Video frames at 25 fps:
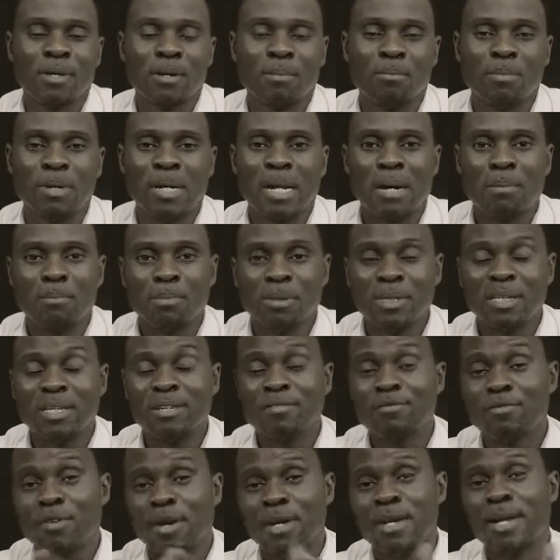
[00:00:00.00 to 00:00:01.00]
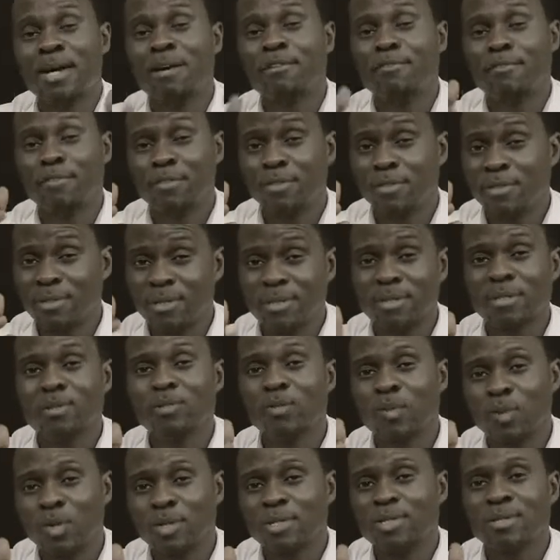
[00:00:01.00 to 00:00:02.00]
But I believe right now, if you're still
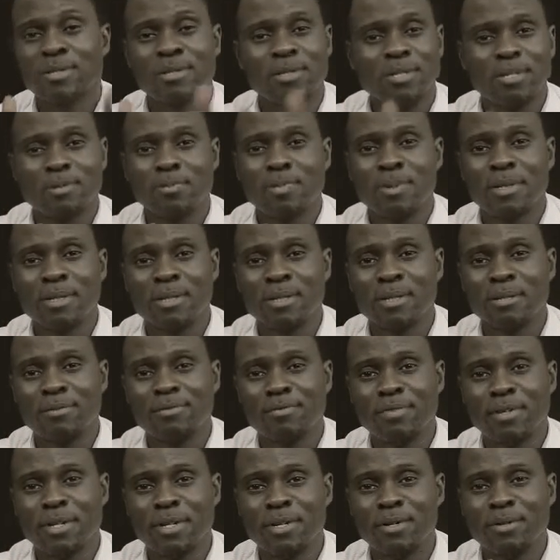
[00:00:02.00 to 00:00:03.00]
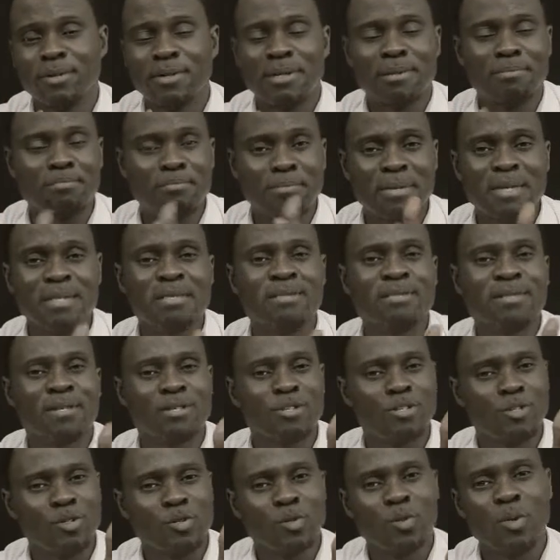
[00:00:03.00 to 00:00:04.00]
watching this particular video, it means
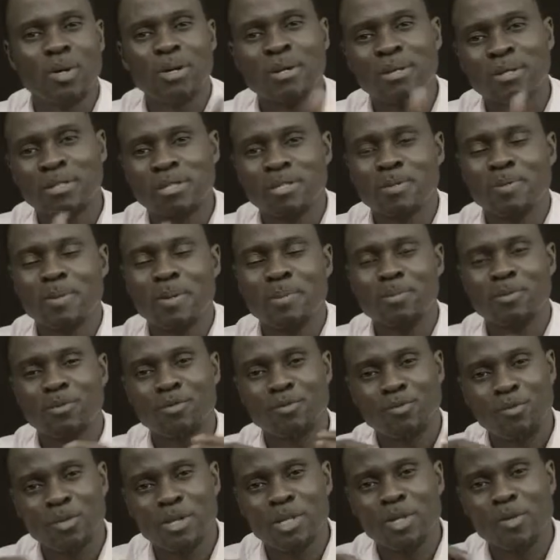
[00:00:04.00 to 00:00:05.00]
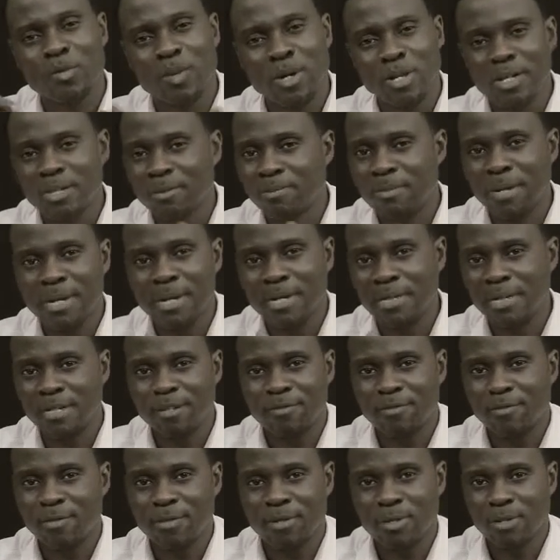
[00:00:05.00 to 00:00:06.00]
that you're one of those people who really want to make a
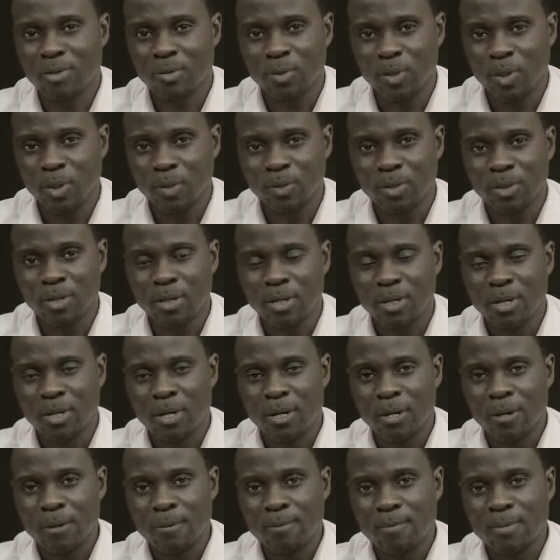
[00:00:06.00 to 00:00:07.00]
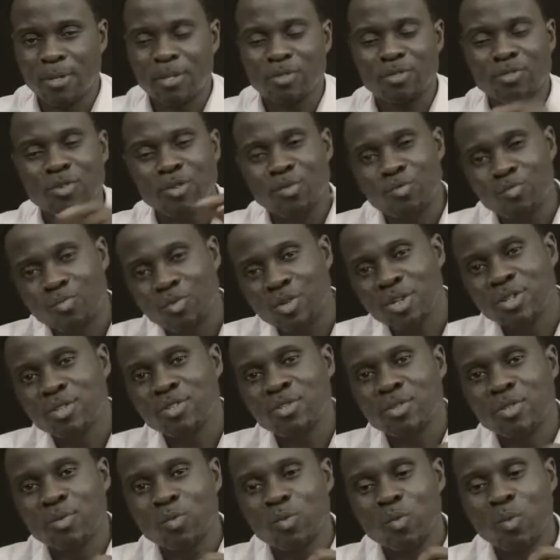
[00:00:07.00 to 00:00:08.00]
difference in the world. There's no
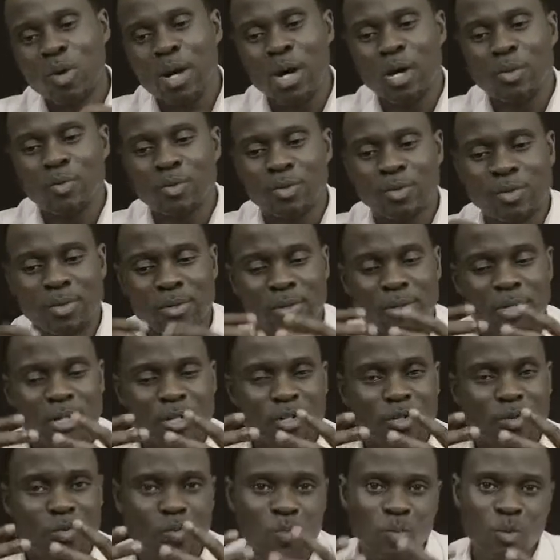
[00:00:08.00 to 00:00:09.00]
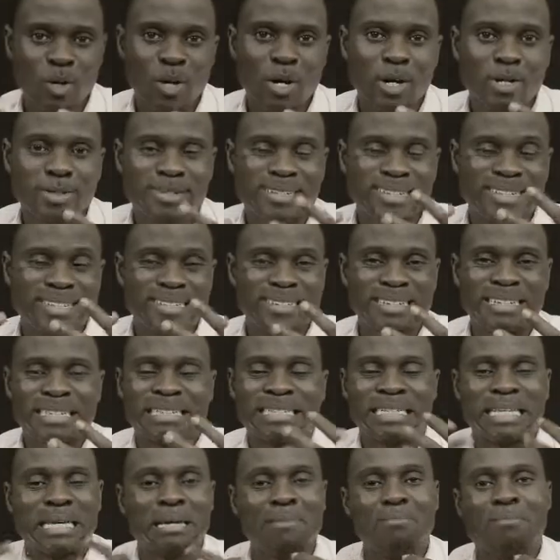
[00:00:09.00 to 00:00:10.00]
reason why we should just work to
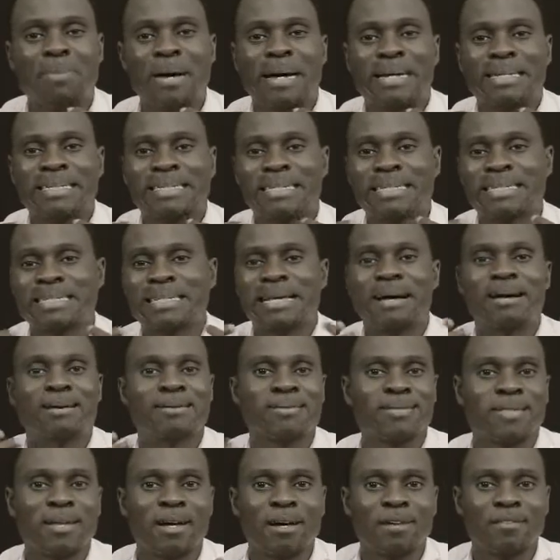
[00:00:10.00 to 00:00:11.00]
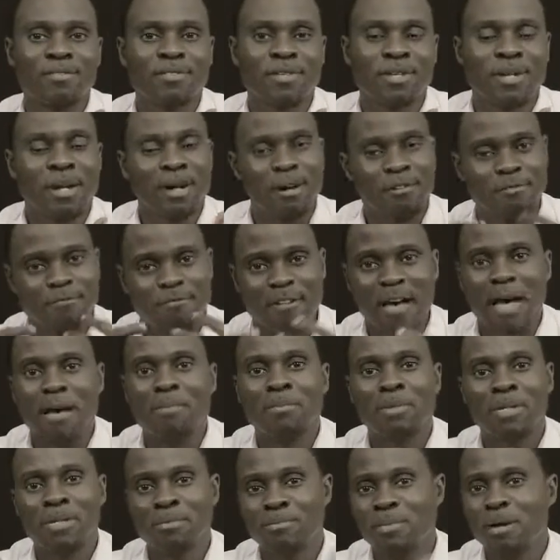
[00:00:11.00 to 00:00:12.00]
just impact just ourselves and our
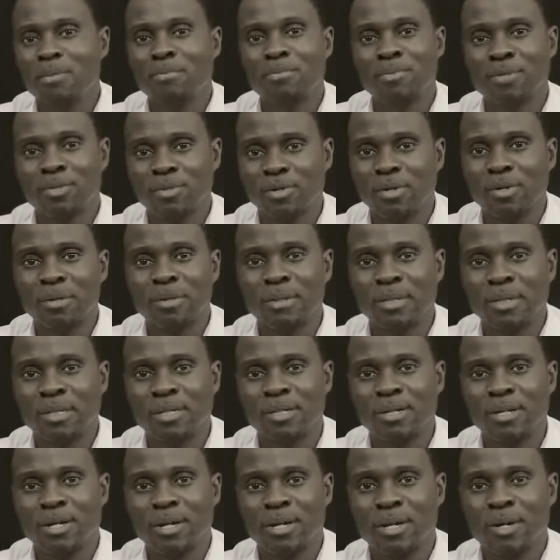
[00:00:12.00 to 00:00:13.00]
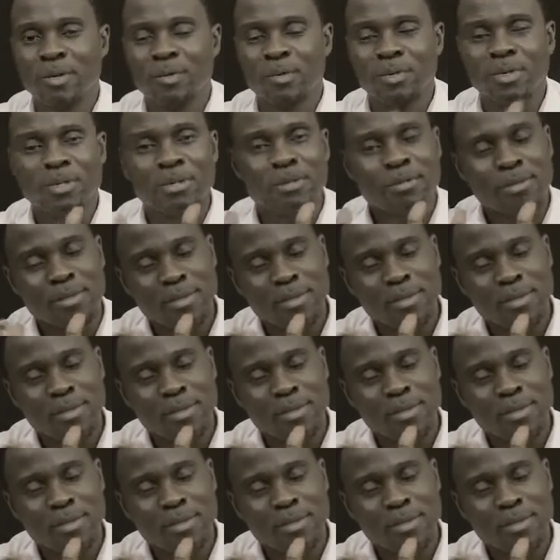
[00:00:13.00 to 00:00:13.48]
family members only. We need to